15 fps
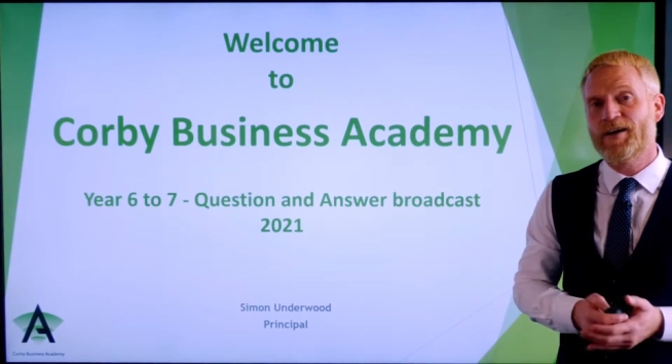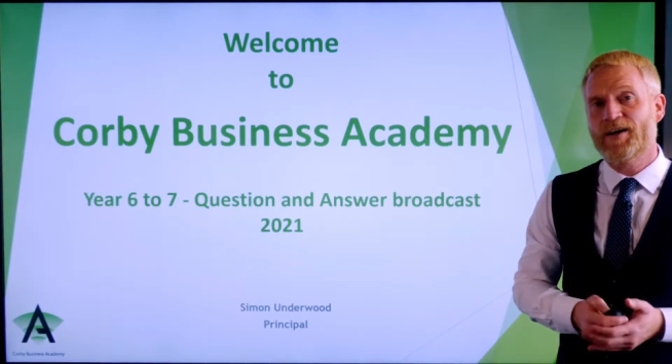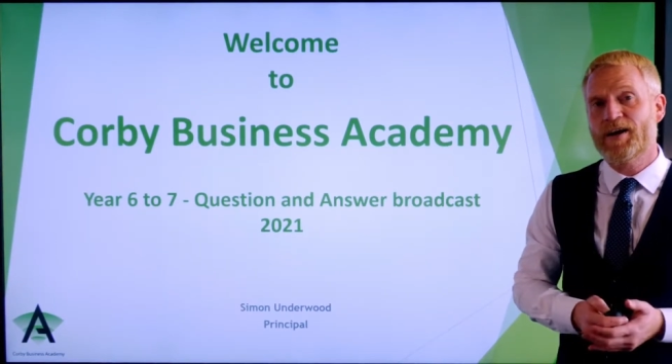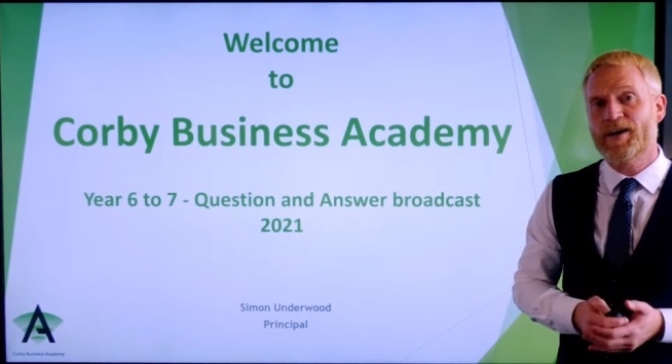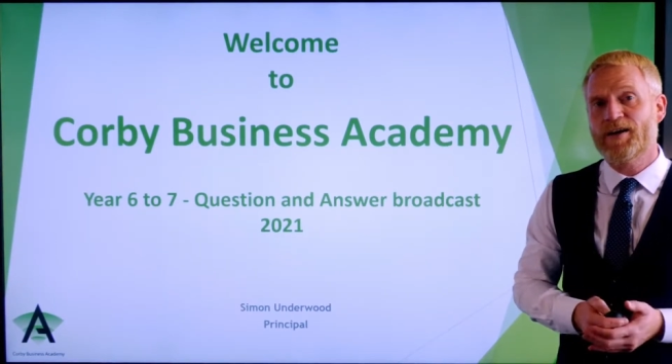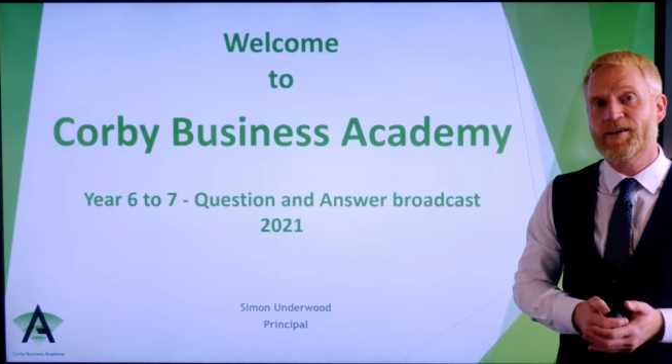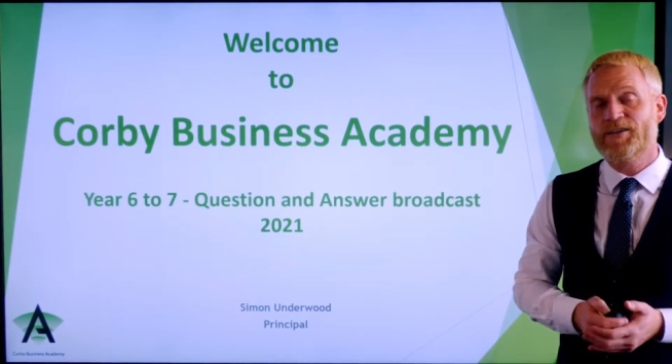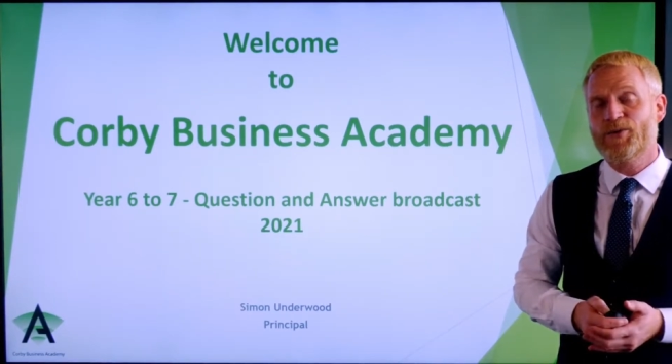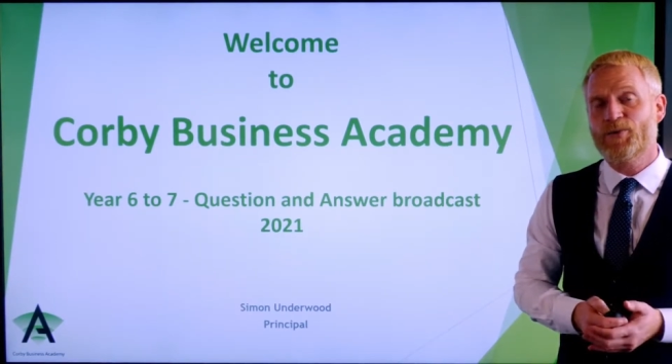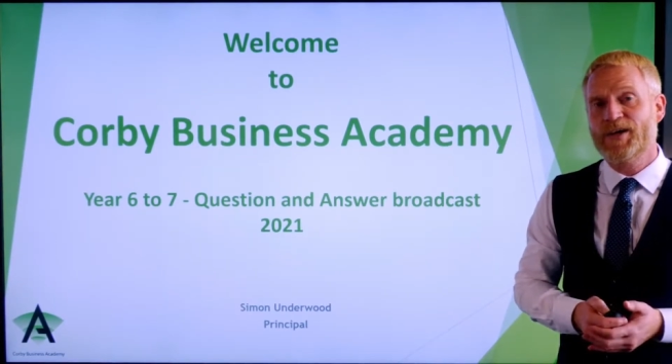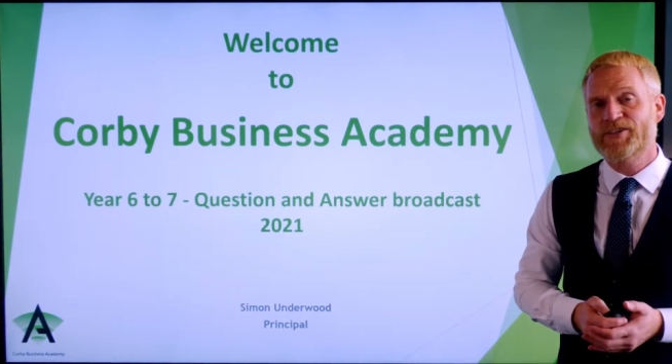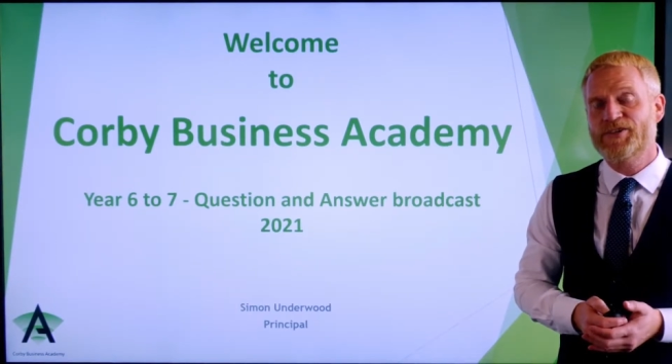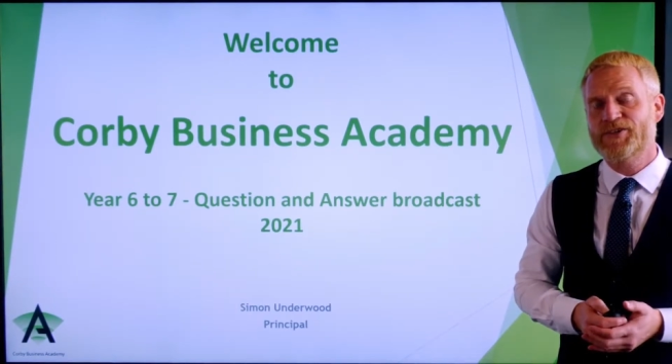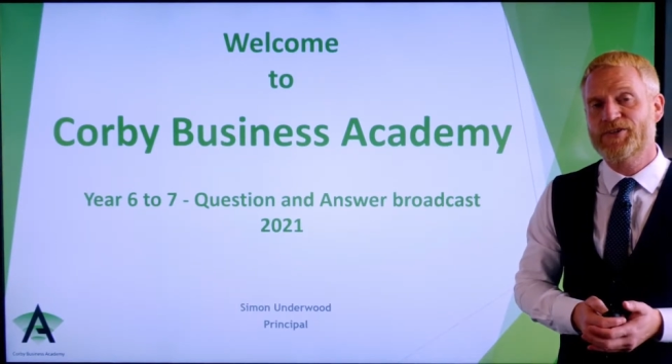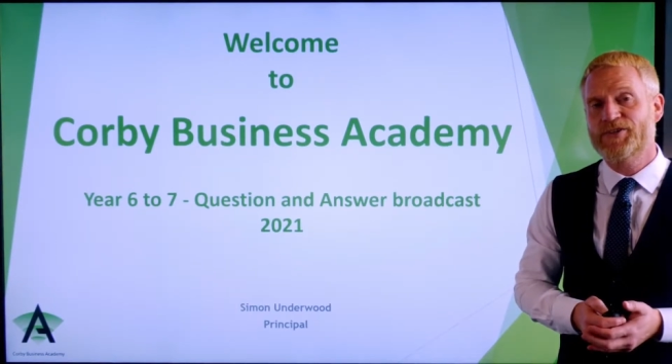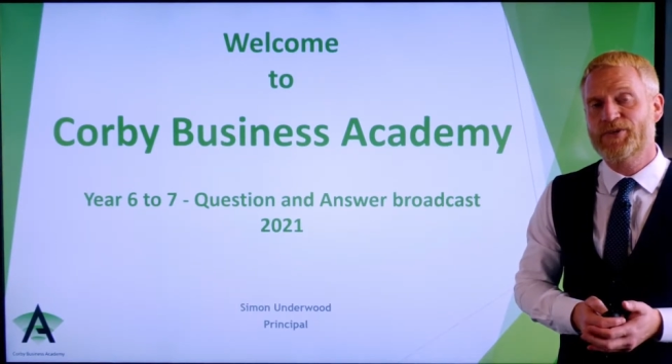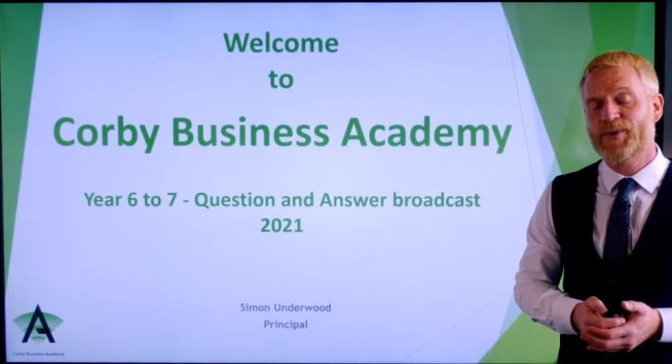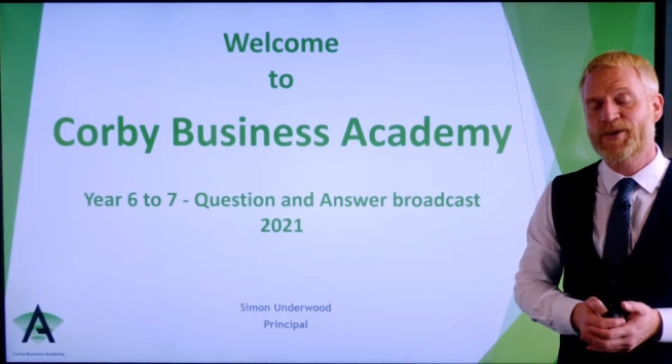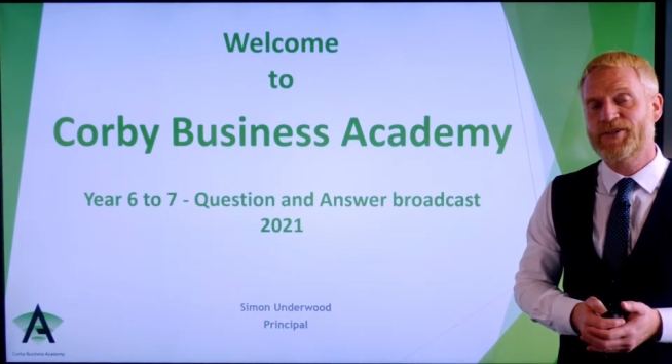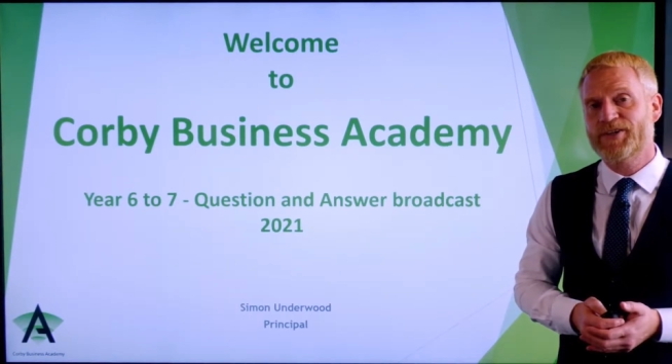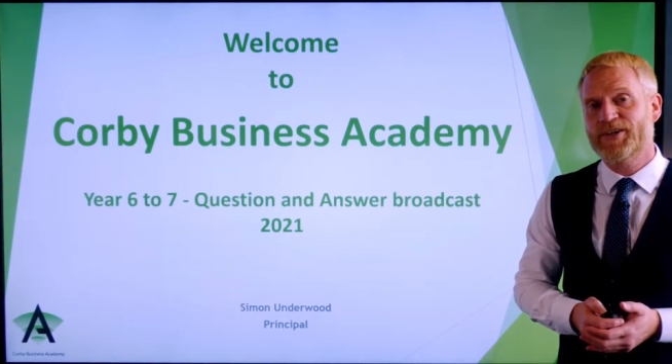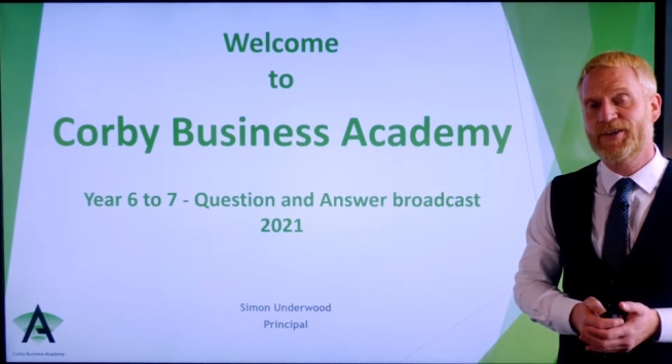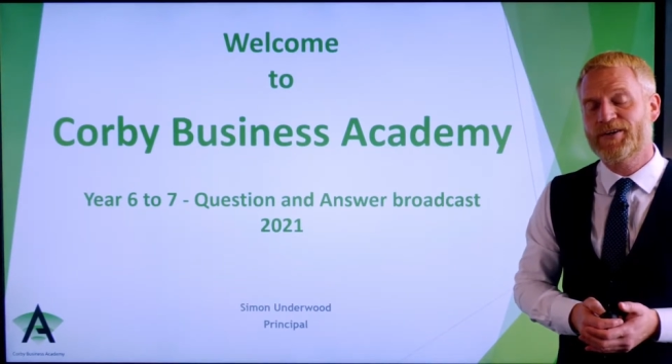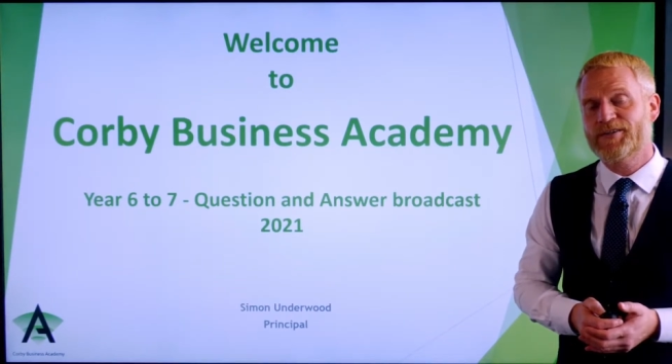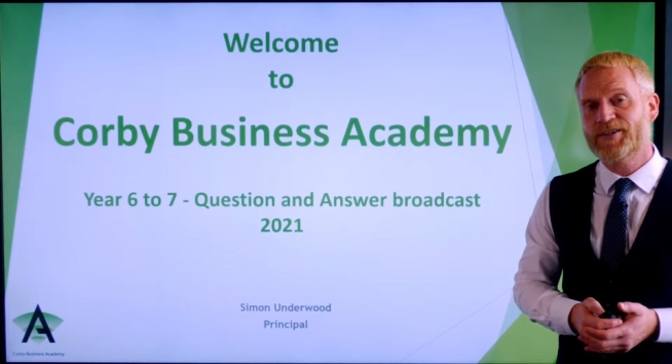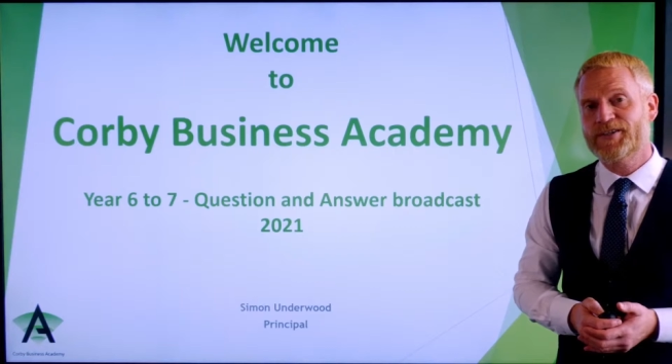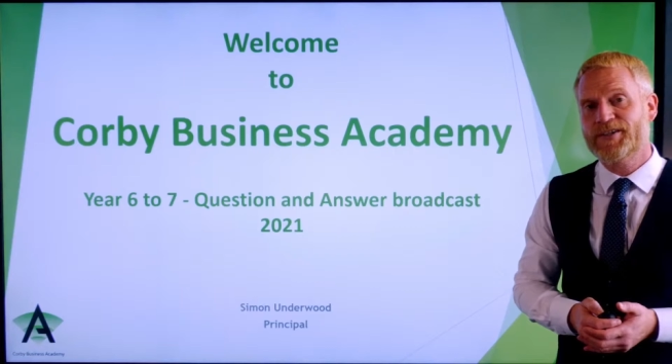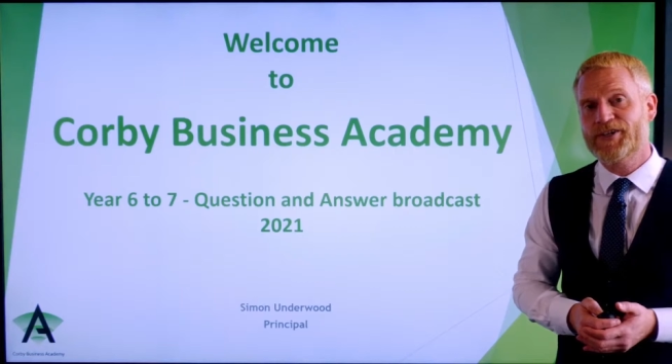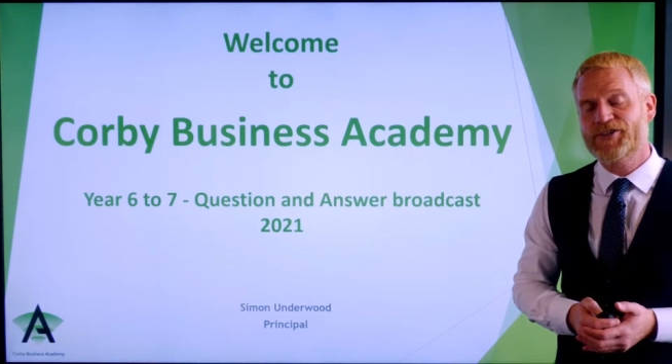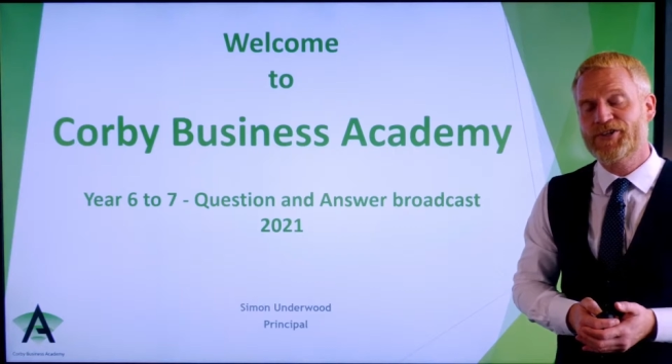asked questions, question and answer
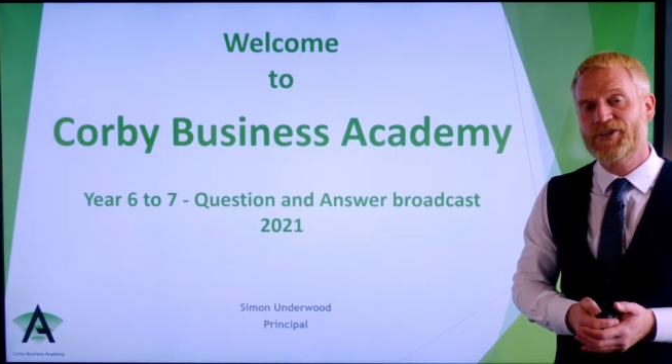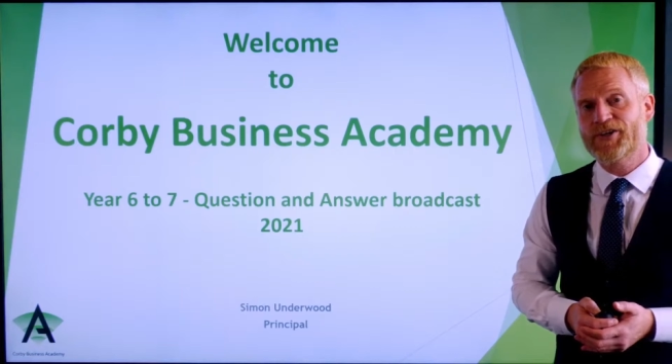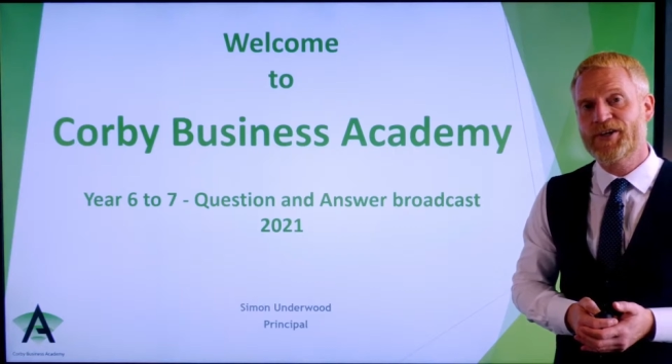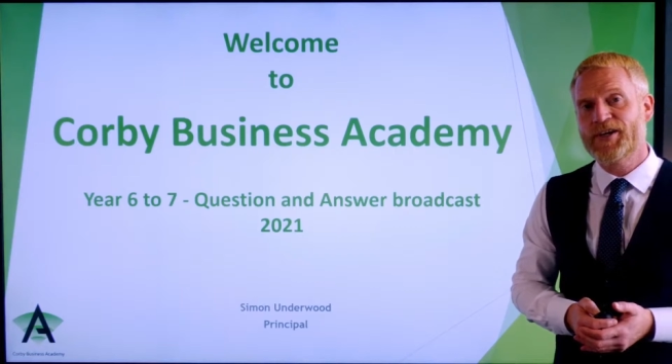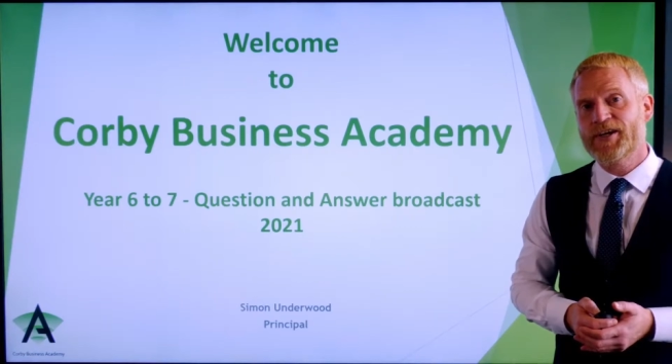session